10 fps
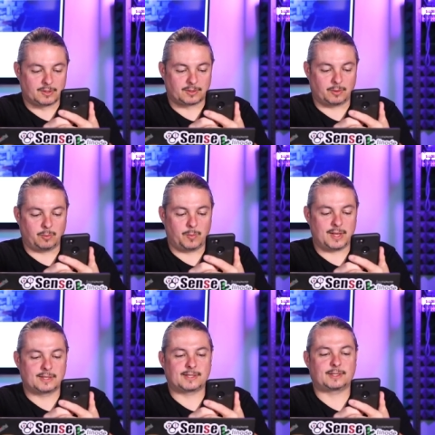so we
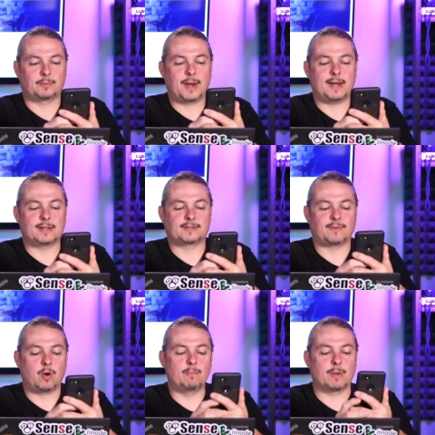can set the radius of
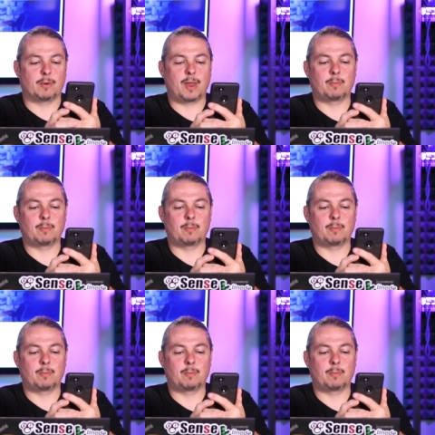home mode.